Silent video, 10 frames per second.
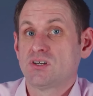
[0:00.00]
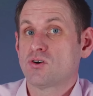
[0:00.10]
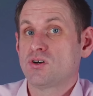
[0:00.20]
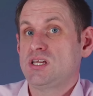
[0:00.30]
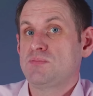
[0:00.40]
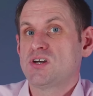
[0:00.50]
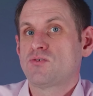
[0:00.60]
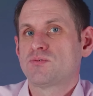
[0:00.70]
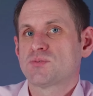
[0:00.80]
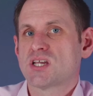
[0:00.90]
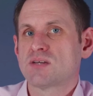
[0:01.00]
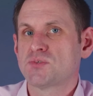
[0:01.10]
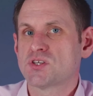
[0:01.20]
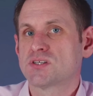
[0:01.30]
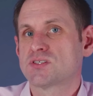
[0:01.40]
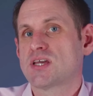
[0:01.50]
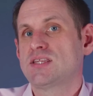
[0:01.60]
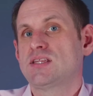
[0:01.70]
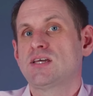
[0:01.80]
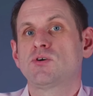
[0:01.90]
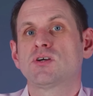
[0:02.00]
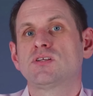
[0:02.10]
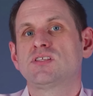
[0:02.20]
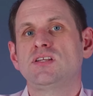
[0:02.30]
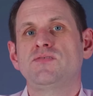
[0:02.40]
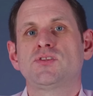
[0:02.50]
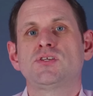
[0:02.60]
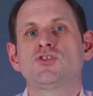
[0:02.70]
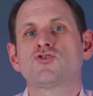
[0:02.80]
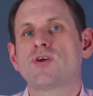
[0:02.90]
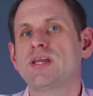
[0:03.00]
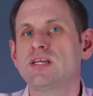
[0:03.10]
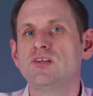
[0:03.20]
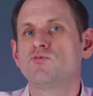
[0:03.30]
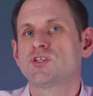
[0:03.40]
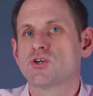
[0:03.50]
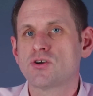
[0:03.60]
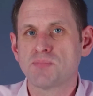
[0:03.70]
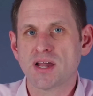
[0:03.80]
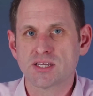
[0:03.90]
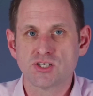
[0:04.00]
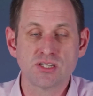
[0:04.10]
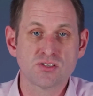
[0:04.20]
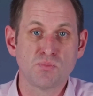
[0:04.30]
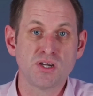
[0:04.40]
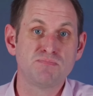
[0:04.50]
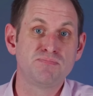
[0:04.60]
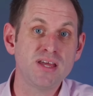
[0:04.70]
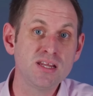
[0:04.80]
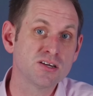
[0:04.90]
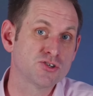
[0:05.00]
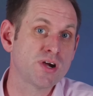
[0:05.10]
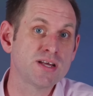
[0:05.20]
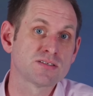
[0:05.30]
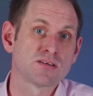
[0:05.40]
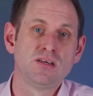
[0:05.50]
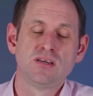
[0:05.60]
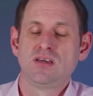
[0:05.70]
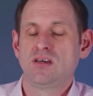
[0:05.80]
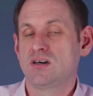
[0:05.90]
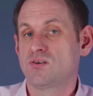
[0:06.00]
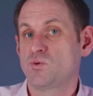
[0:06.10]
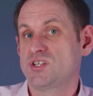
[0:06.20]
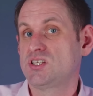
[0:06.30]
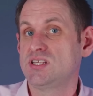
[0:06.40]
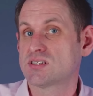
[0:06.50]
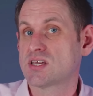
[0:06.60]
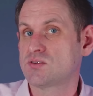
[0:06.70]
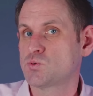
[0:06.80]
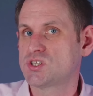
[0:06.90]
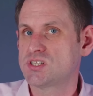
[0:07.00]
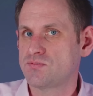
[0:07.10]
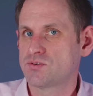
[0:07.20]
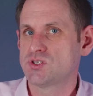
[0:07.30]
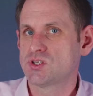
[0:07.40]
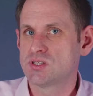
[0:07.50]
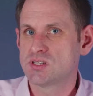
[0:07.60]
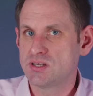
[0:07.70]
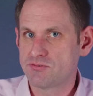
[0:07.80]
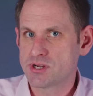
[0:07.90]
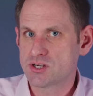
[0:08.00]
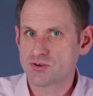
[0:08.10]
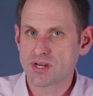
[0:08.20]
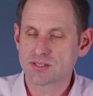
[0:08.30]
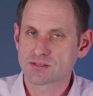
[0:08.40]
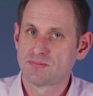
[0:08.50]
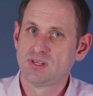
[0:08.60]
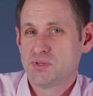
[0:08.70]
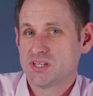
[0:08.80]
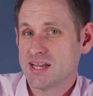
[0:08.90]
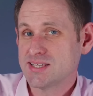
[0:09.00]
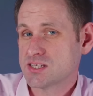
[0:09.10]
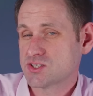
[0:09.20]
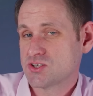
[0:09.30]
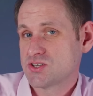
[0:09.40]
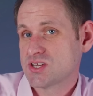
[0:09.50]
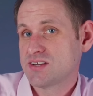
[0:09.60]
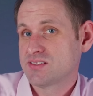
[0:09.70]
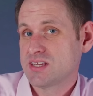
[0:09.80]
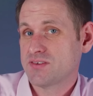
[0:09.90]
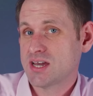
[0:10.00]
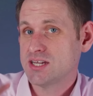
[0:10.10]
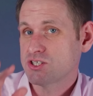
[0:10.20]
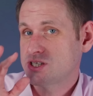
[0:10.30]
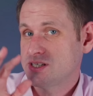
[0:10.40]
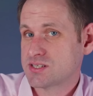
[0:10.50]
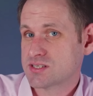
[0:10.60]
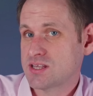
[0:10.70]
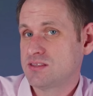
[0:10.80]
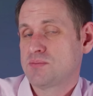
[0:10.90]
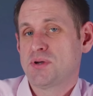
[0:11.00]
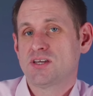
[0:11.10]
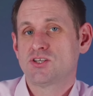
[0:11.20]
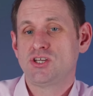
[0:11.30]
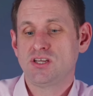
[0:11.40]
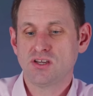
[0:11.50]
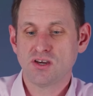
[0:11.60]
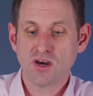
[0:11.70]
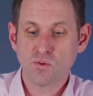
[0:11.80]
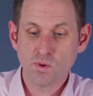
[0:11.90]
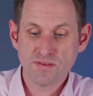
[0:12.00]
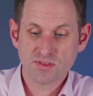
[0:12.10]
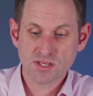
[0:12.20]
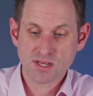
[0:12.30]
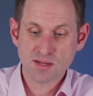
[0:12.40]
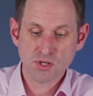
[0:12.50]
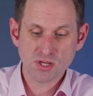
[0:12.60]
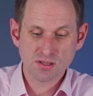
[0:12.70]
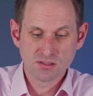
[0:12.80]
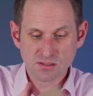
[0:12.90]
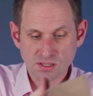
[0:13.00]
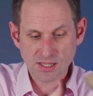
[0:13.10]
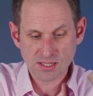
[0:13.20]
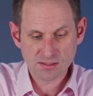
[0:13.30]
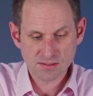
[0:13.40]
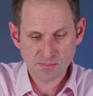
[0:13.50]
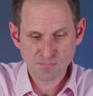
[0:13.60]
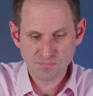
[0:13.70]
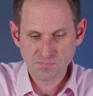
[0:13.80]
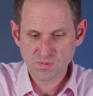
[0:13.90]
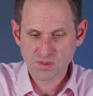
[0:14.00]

I got an email from Samsung saying that they were going to deliver the trade-in return packaging to my billing address, which in this case was different to the delivery address. But as it turns out, they've actually sent the packaging with the tablet. And